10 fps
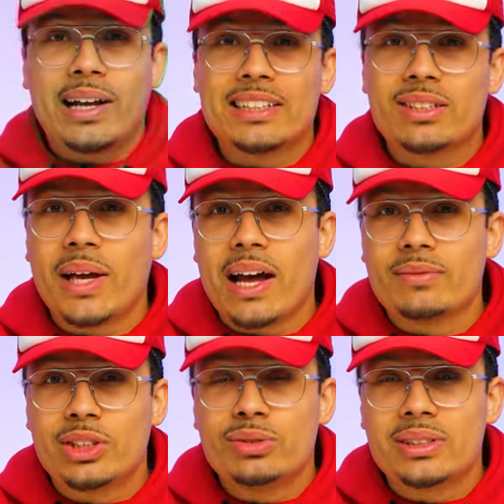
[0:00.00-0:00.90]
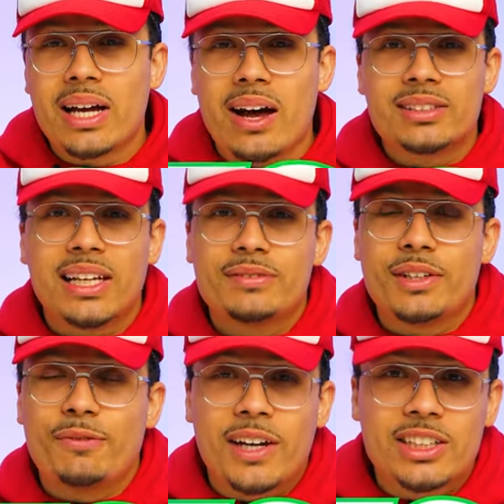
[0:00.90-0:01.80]
Okay, so we have two styles left
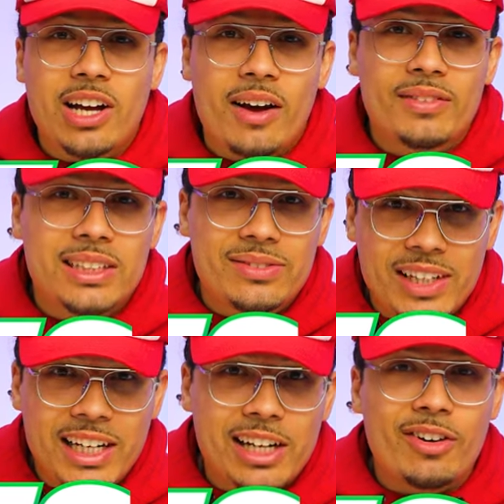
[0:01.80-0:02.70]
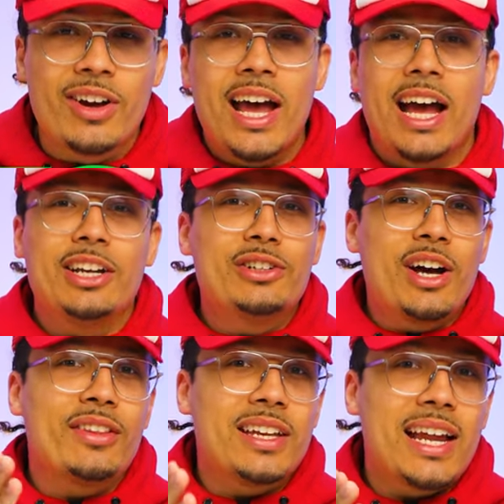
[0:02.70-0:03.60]
to finish off this video, and you
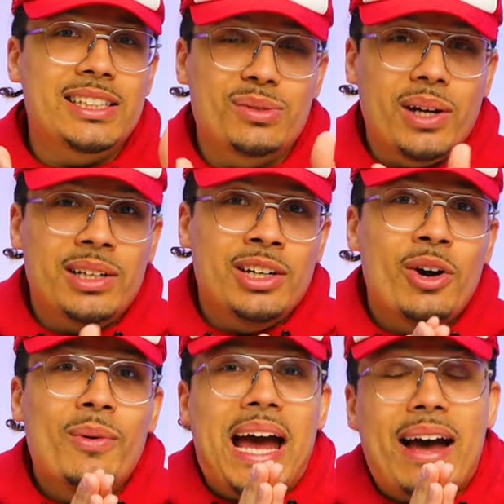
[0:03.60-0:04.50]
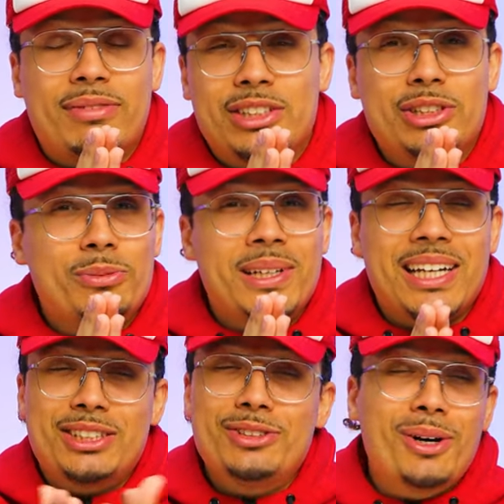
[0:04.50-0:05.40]
know the next one we have to do,
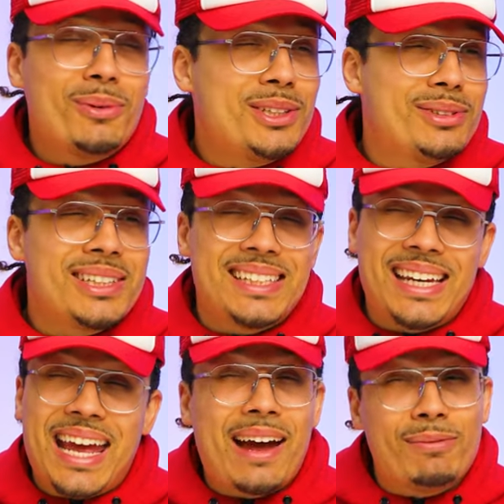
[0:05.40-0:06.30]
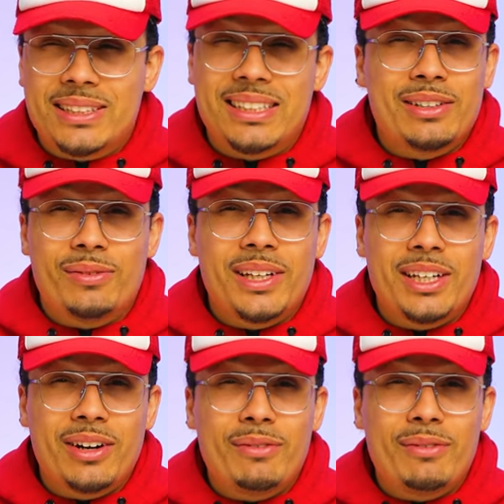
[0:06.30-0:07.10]
because you know we do this in every single video.